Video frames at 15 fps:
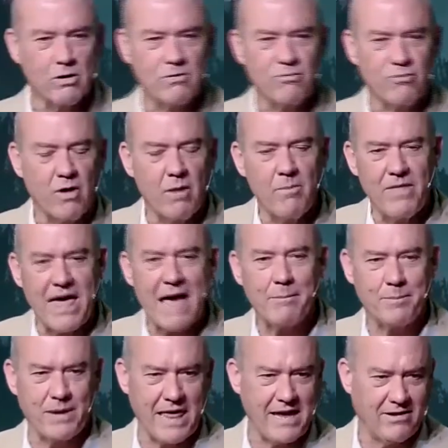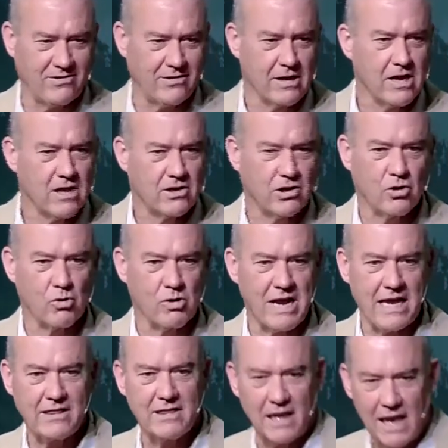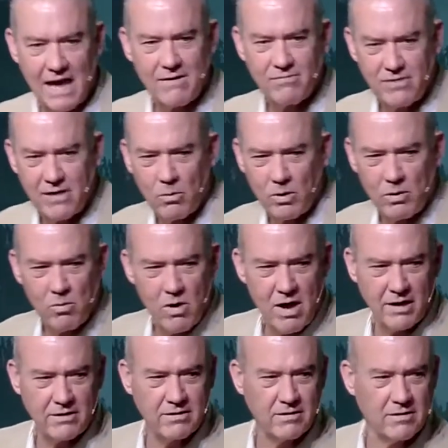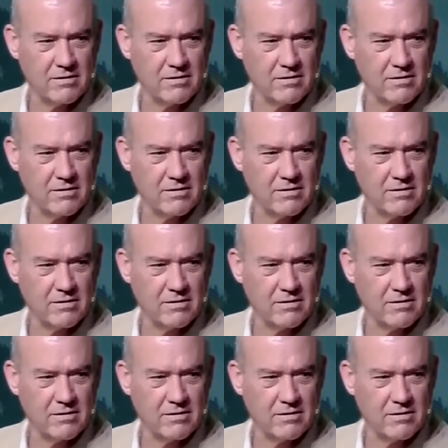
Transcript: from that place to create the life that we want.